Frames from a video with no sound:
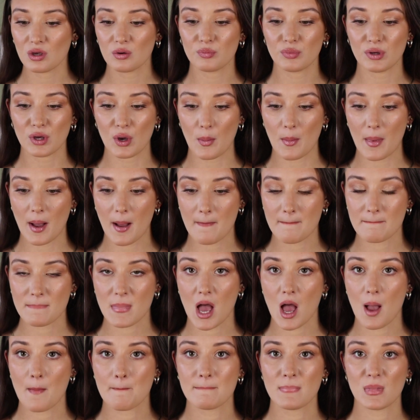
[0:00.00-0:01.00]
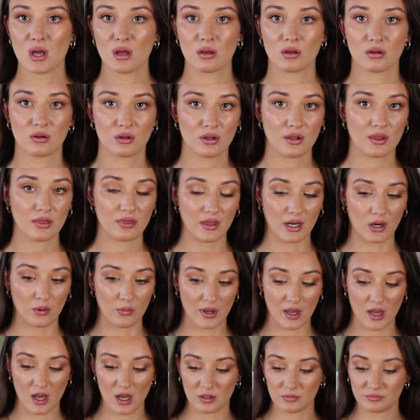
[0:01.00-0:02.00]
Boom. There
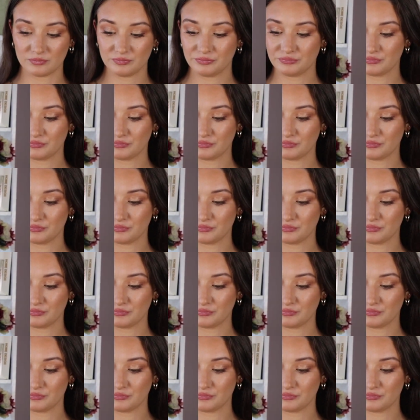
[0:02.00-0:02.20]
we go.